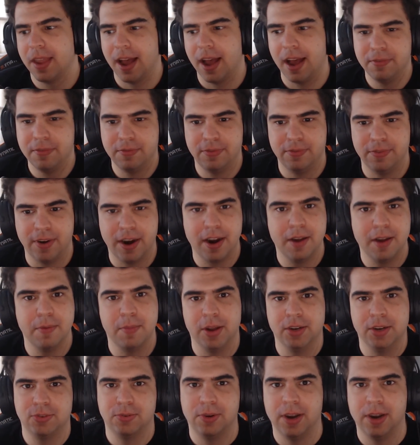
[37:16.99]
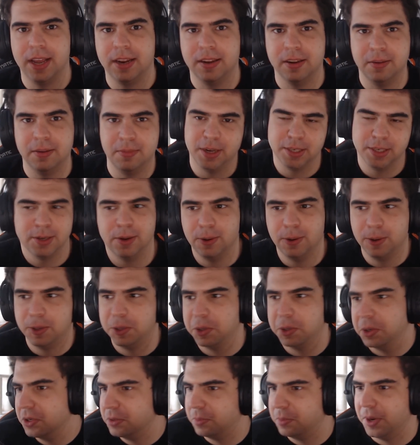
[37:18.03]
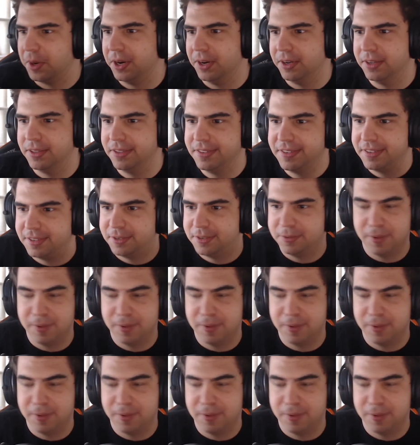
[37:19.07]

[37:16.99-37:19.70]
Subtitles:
I've very much related my solo queue experience